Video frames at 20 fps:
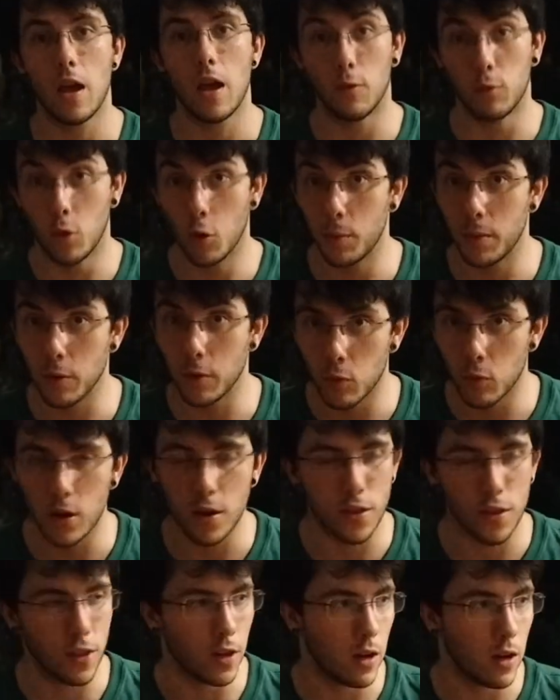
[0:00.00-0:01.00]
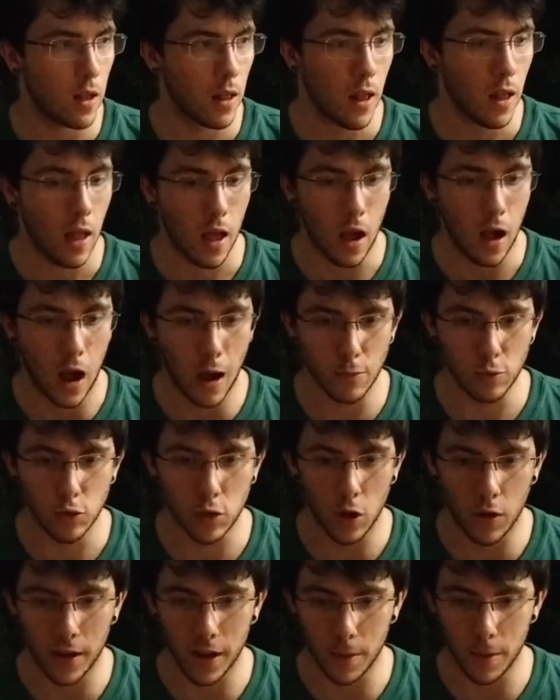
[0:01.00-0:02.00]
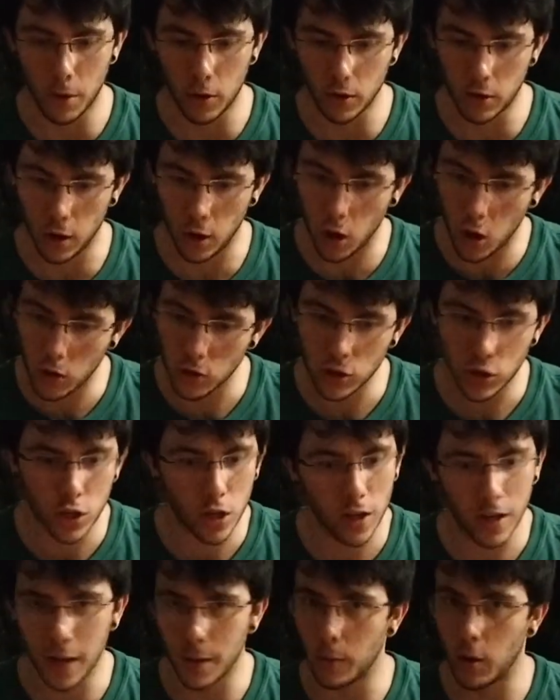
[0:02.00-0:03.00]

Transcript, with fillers: It will be worth it. I'm talking about a long journey.